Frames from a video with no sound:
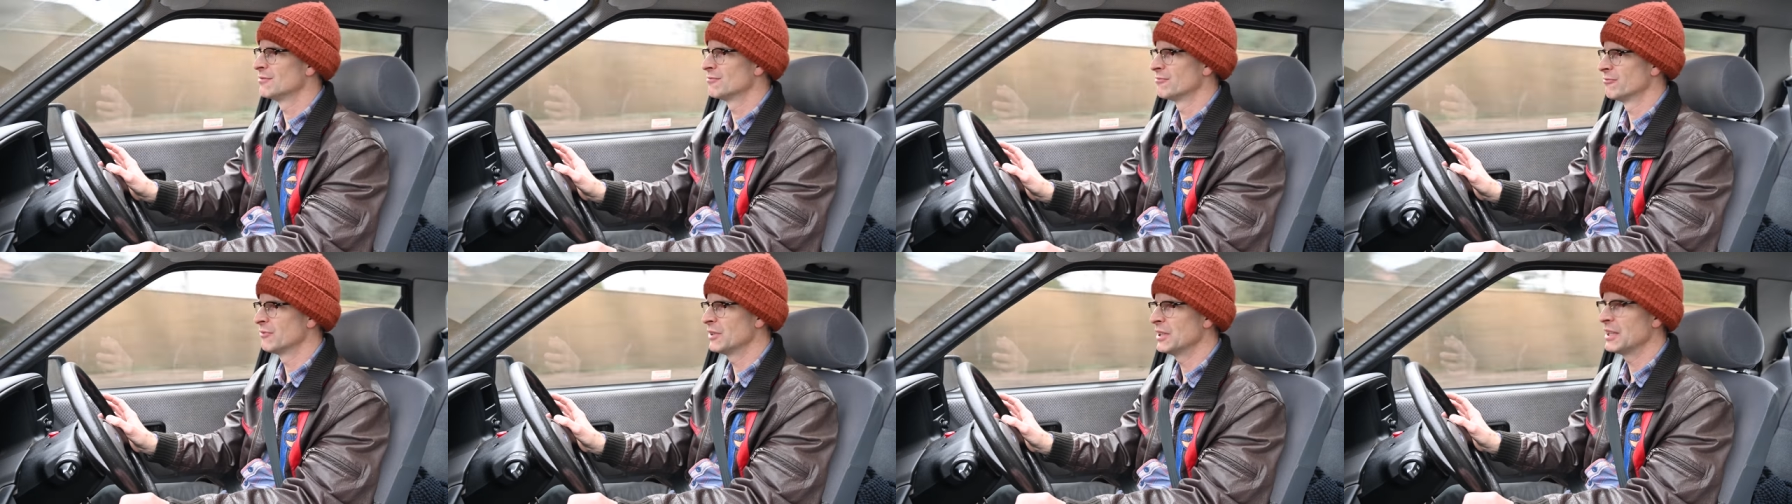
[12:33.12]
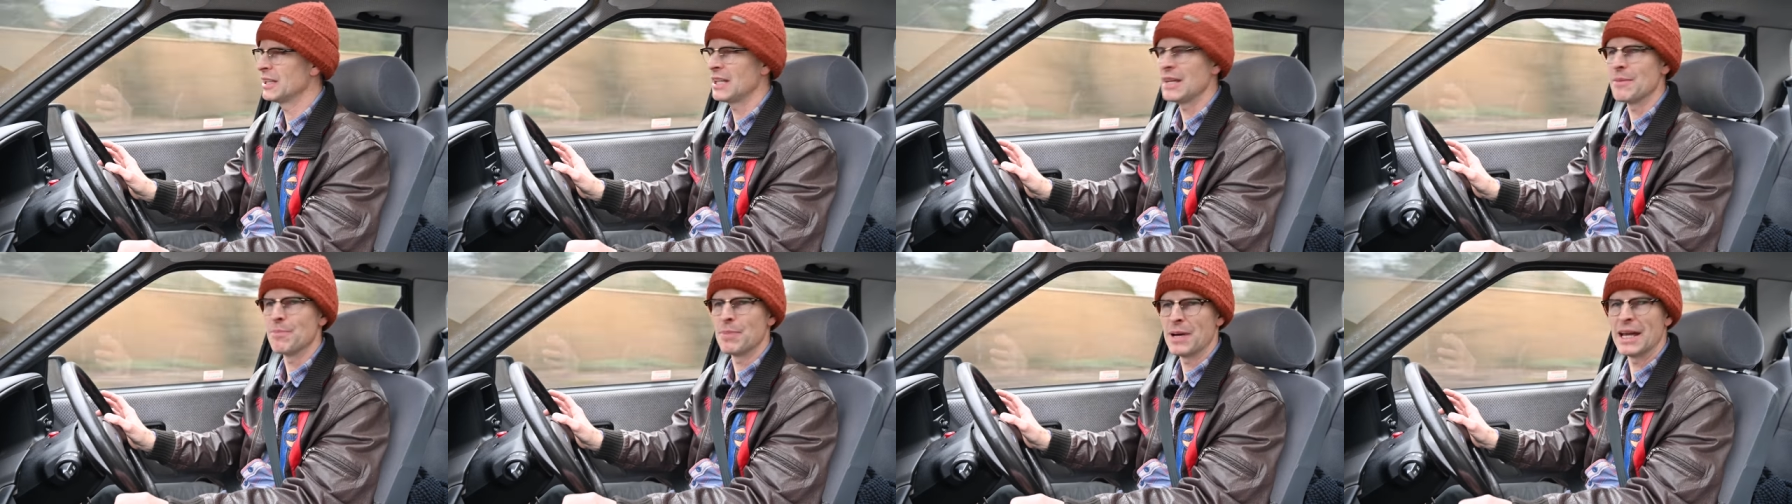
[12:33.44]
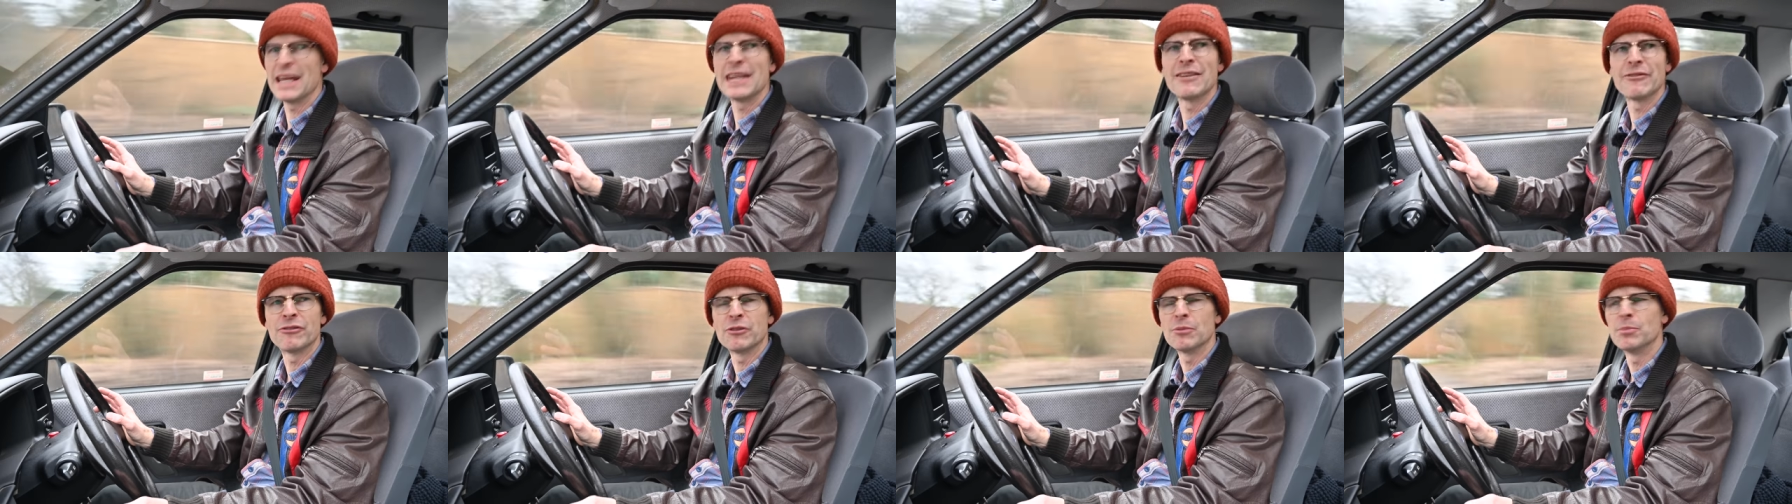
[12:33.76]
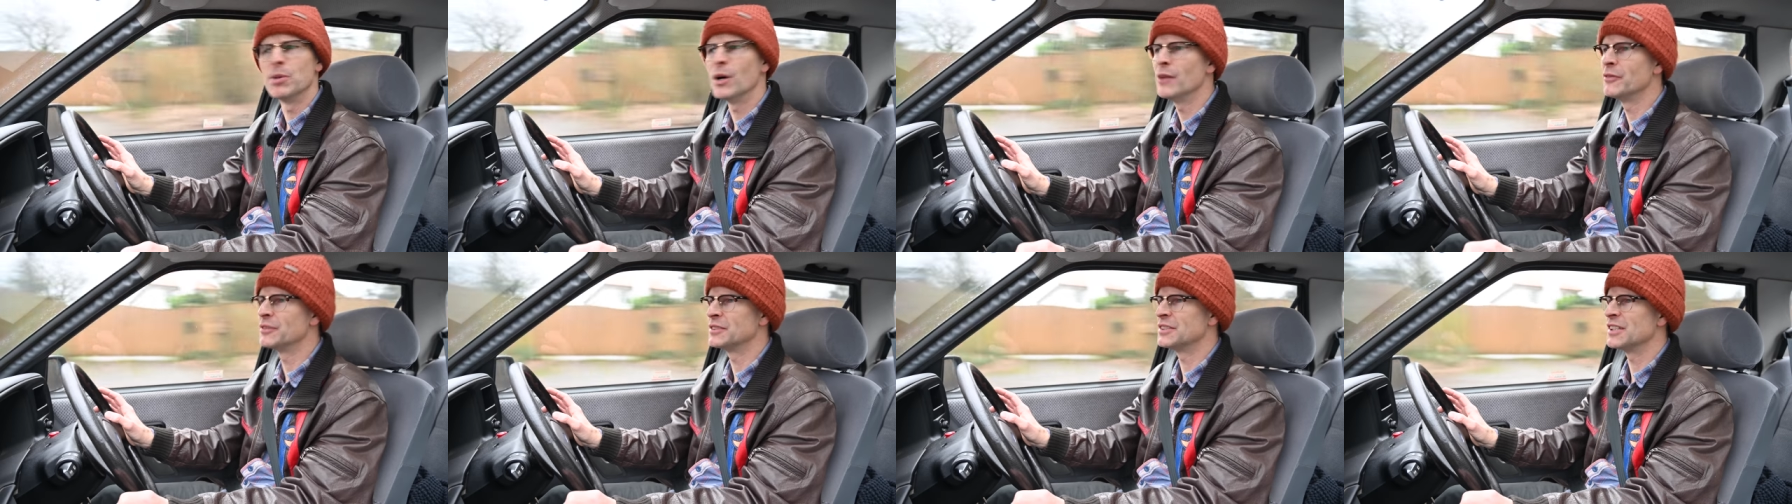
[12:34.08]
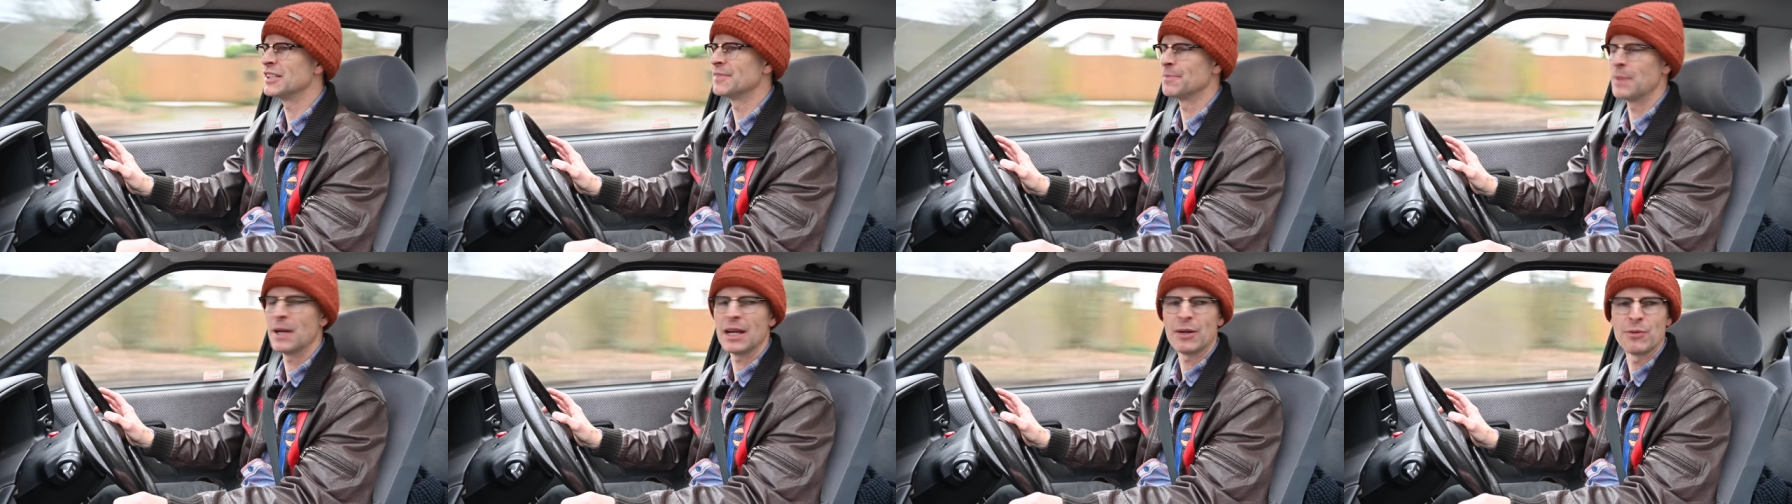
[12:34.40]
really painful poverty
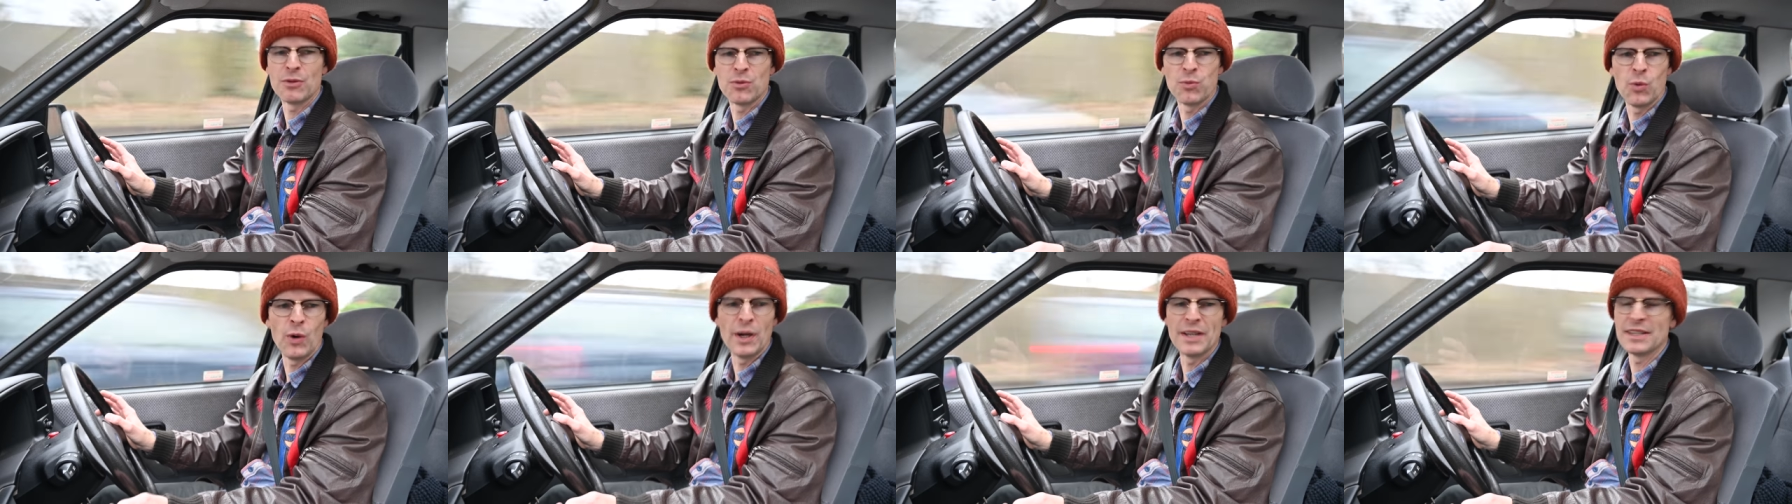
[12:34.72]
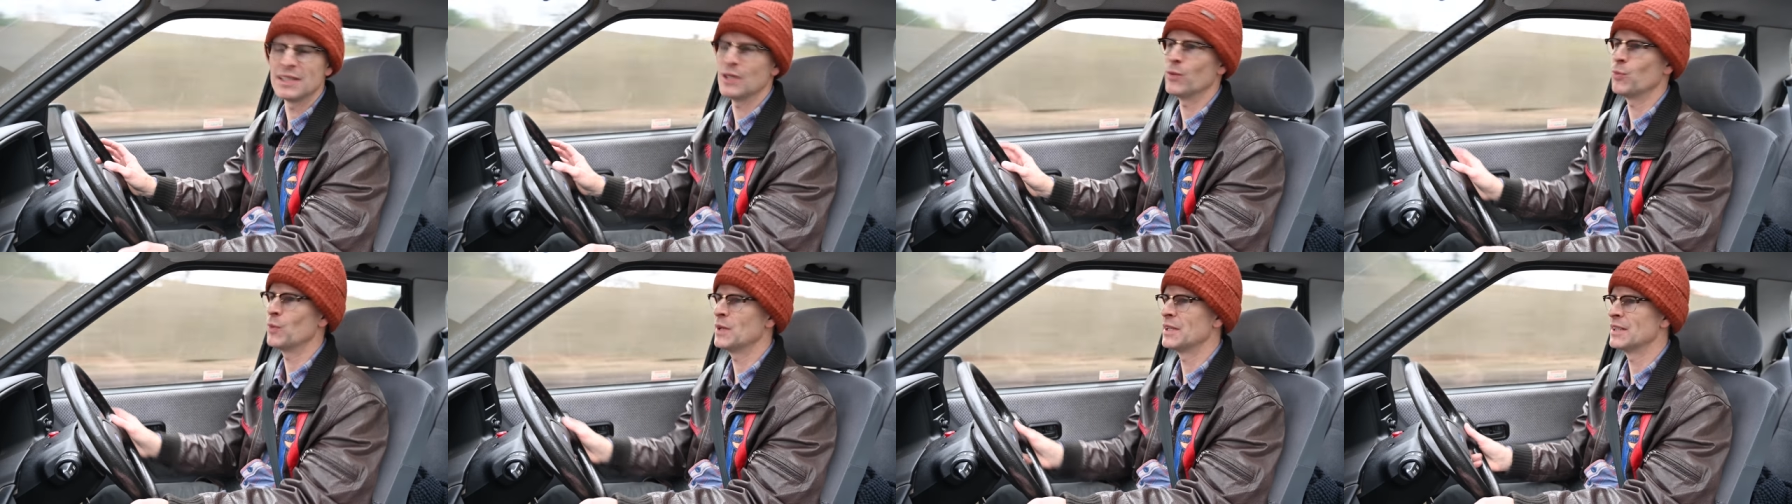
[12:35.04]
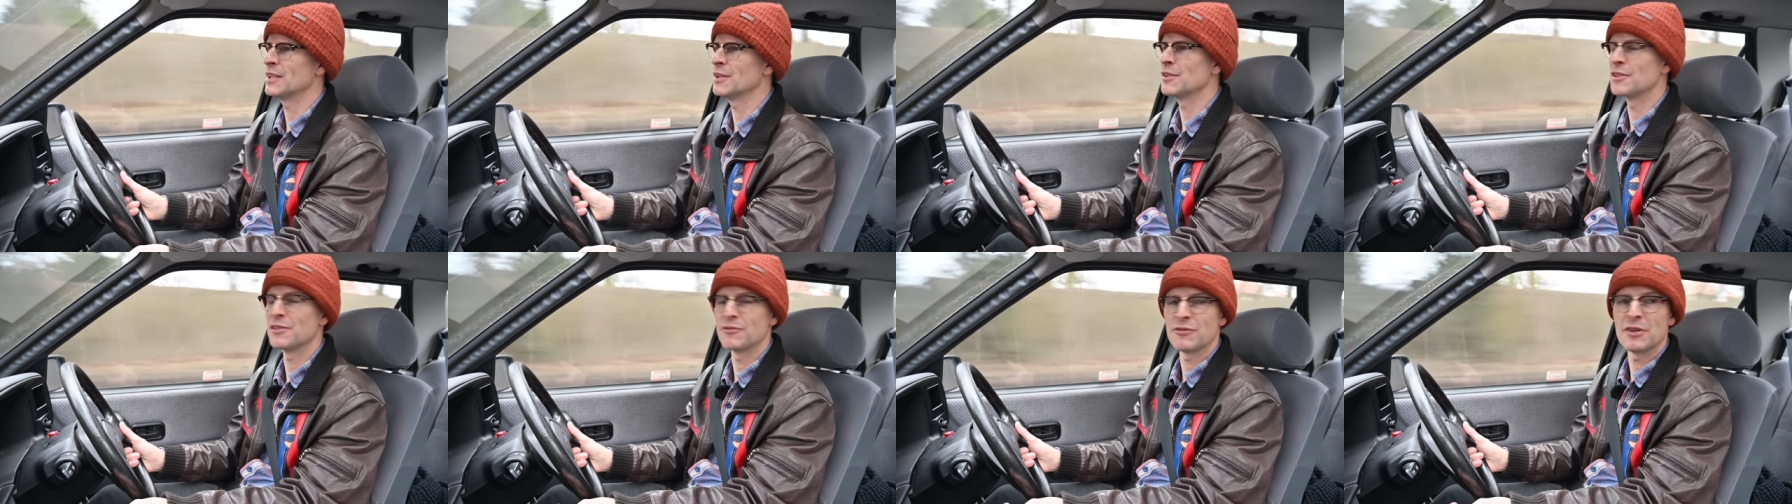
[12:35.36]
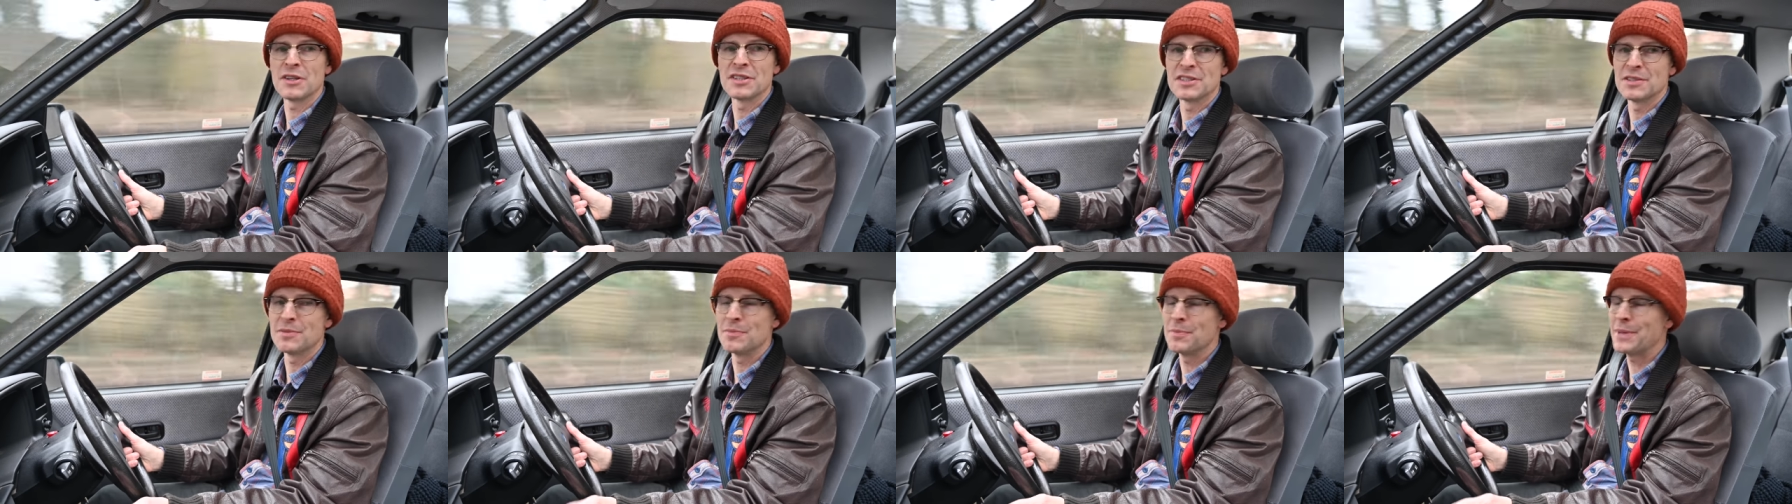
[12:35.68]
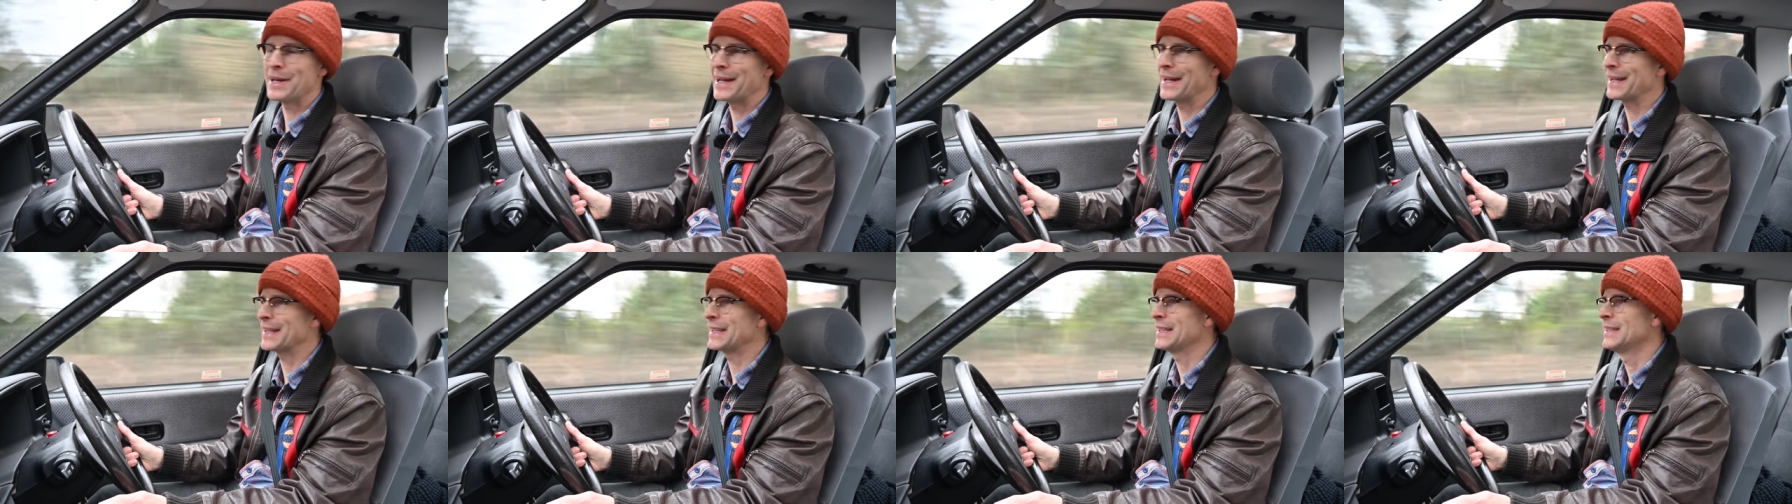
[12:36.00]
spec with wind up windows front and
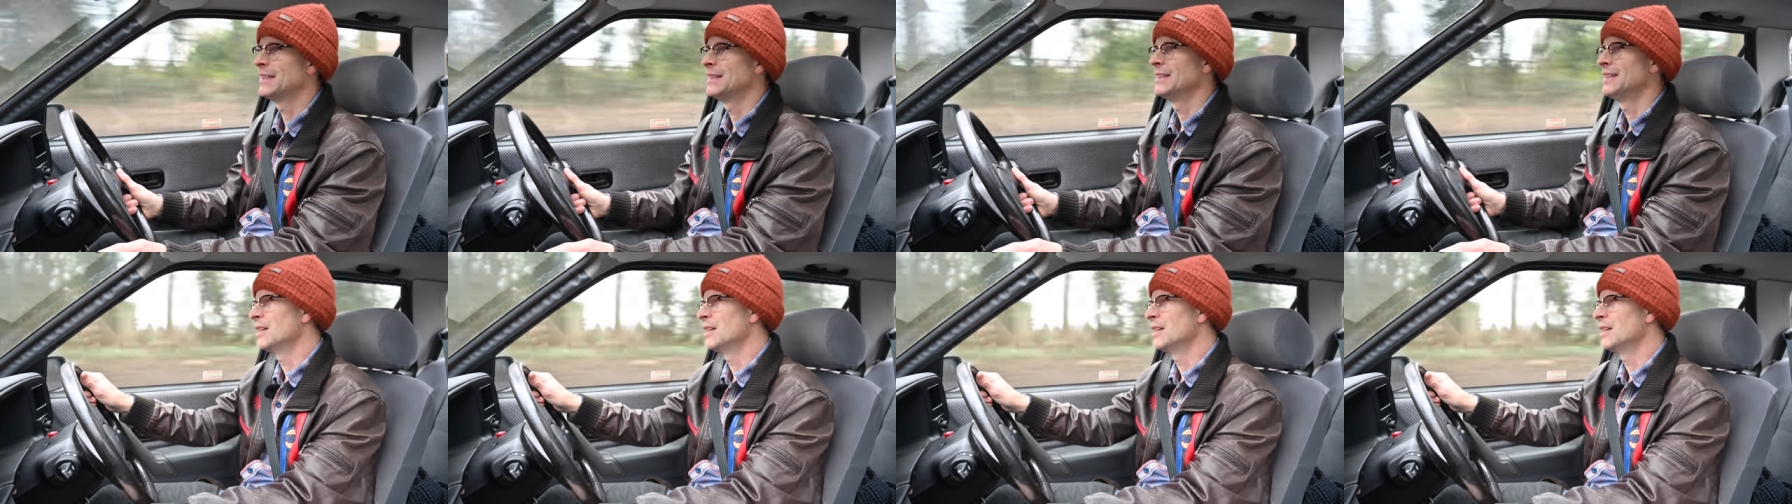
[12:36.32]
back